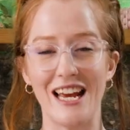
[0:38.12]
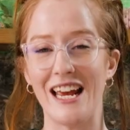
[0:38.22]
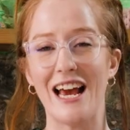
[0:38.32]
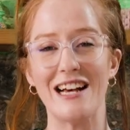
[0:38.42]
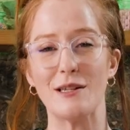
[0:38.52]

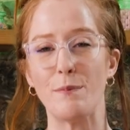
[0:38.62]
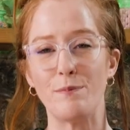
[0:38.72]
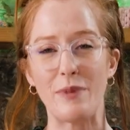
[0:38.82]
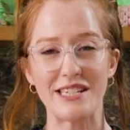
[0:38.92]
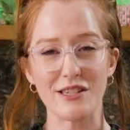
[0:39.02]
It has a
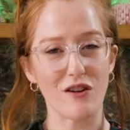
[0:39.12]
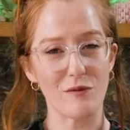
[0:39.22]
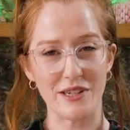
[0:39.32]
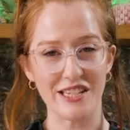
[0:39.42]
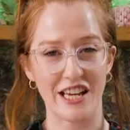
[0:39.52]

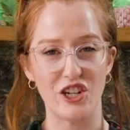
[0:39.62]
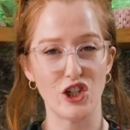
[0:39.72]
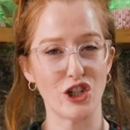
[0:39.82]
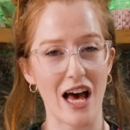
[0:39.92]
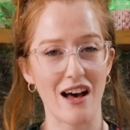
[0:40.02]
Biscoff biscuit
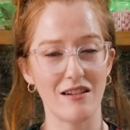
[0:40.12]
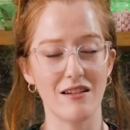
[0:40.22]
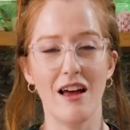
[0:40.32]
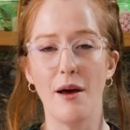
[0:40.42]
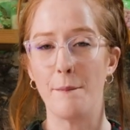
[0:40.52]

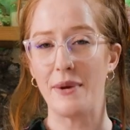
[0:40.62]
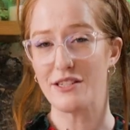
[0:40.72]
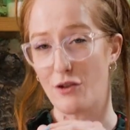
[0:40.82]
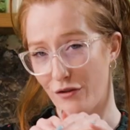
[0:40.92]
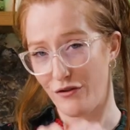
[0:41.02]
shell,
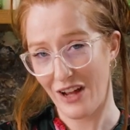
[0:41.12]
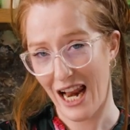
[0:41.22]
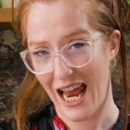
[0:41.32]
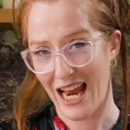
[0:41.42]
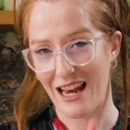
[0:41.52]
Biscoff
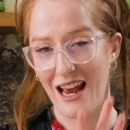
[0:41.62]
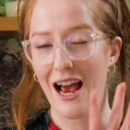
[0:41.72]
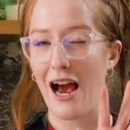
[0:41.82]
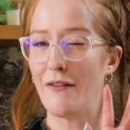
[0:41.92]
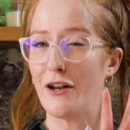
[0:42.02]
filling,
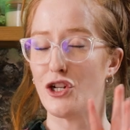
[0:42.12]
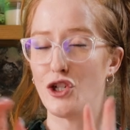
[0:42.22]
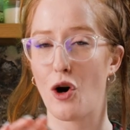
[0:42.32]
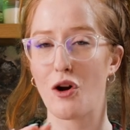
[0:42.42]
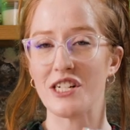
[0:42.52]
and then a
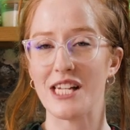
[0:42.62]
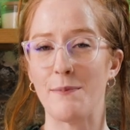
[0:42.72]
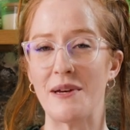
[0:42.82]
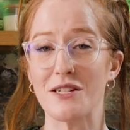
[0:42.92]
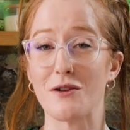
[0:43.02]

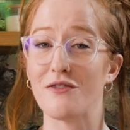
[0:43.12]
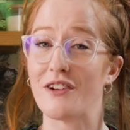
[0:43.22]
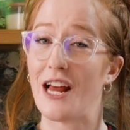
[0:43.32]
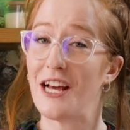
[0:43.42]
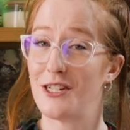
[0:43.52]
chocolatey Biscoff
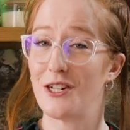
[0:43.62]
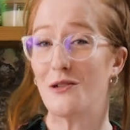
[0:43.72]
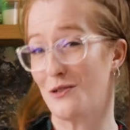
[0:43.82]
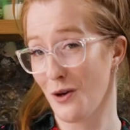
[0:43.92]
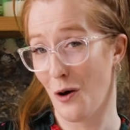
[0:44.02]
Ganache
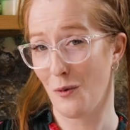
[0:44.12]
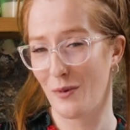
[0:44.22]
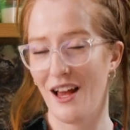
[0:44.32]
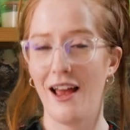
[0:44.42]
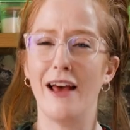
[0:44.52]
on
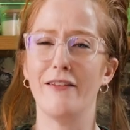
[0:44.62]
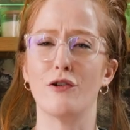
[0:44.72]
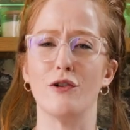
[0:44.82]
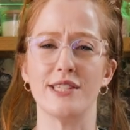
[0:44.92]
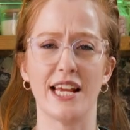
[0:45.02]
top, and then
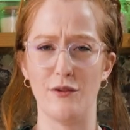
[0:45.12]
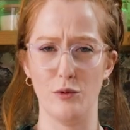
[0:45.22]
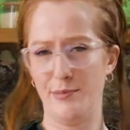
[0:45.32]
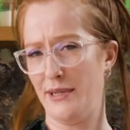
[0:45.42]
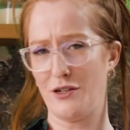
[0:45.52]
of course even
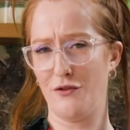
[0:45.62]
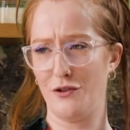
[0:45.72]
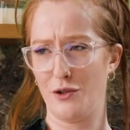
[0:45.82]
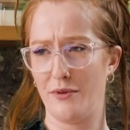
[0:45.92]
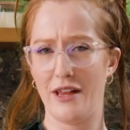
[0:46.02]
more Biscoff
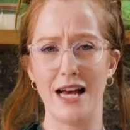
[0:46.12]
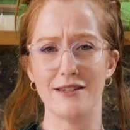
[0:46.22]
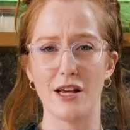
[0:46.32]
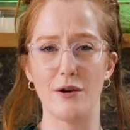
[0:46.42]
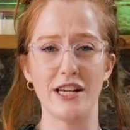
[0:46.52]
on top of
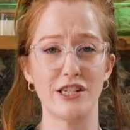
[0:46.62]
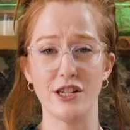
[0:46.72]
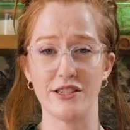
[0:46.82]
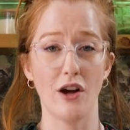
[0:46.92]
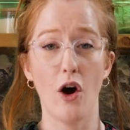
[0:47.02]
that. So it's
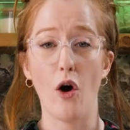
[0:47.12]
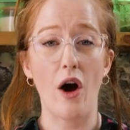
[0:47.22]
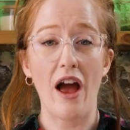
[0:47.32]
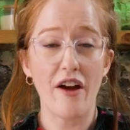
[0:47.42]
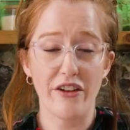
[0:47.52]
just
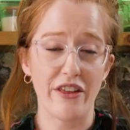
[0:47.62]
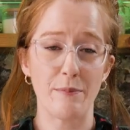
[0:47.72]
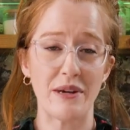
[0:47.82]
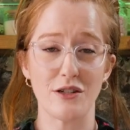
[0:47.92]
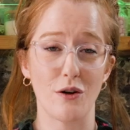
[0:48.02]

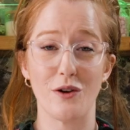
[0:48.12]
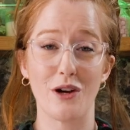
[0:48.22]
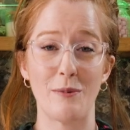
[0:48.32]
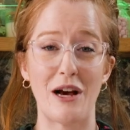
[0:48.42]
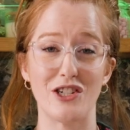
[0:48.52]
everything Biscoff you
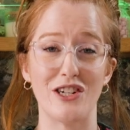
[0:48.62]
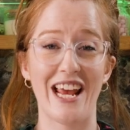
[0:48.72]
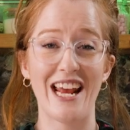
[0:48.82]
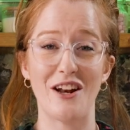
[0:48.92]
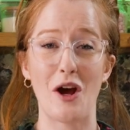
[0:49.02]
can imagine
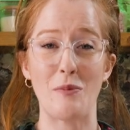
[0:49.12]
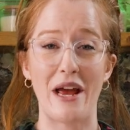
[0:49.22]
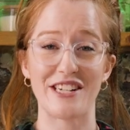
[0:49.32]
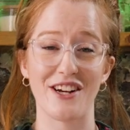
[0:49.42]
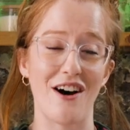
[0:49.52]
in a
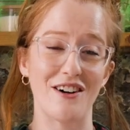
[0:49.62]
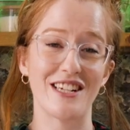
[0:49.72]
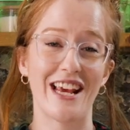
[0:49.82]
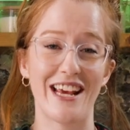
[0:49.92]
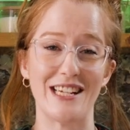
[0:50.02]
no-bake
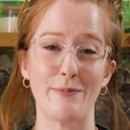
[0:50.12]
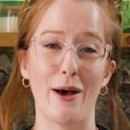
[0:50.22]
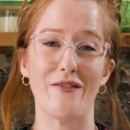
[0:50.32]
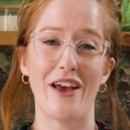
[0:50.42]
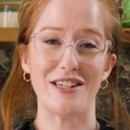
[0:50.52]
tart. It is
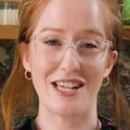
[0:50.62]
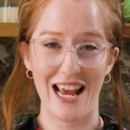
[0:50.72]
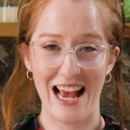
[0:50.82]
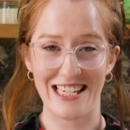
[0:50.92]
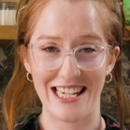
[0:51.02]
perfect
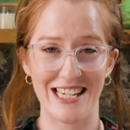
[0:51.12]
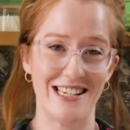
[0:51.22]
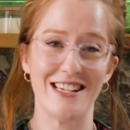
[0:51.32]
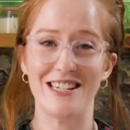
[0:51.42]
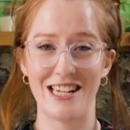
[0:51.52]
and it
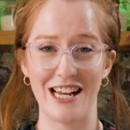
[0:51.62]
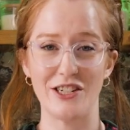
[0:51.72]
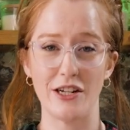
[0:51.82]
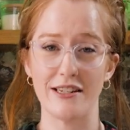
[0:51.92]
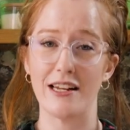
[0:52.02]
is
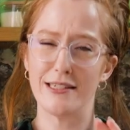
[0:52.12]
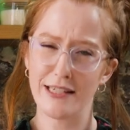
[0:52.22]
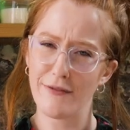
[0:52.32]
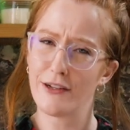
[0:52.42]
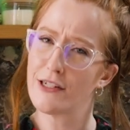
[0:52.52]
delicious. I
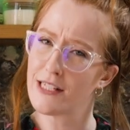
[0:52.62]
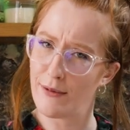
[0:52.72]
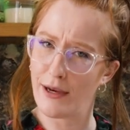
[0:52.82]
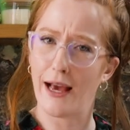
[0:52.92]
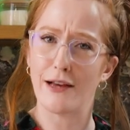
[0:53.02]
definitely just
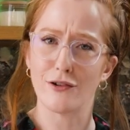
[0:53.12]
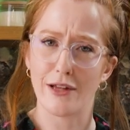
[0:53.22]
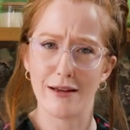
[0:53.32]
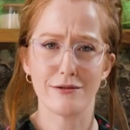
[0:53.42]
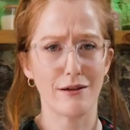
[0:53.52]
hit my hand on
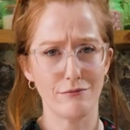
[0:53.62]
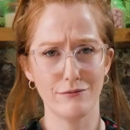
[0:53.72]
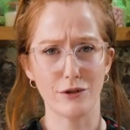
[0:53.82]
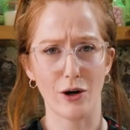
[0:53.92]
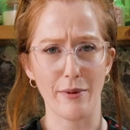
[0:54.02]
that, so
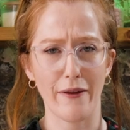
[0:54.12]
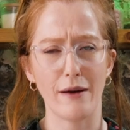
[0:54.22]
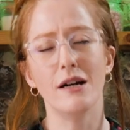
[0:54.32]
sorry about that.